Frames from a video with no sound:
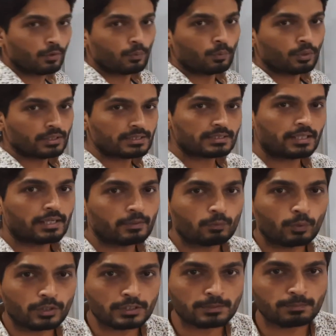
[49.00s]
What is a and
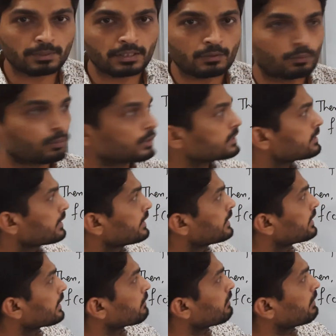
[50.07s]
what is b? What is the
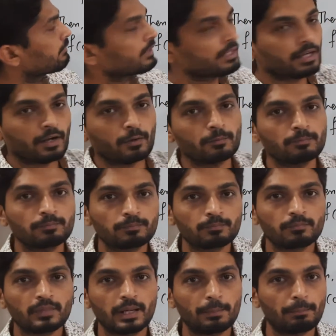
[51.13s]
interval we have?
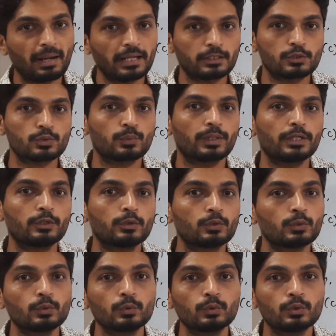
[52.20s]
Minus 1 to
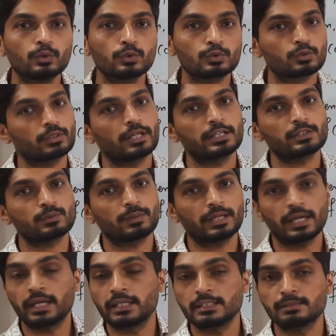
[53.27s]
2. So that's why
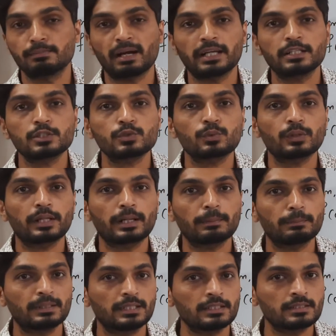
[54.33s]
a is minus 1
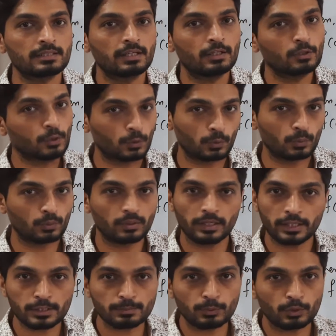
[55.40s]
and b is 2.
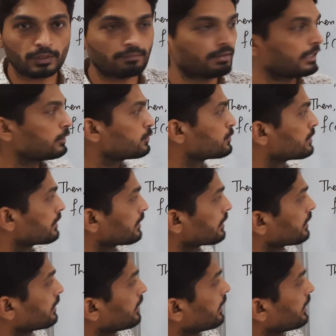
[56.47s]
Let us put the values here.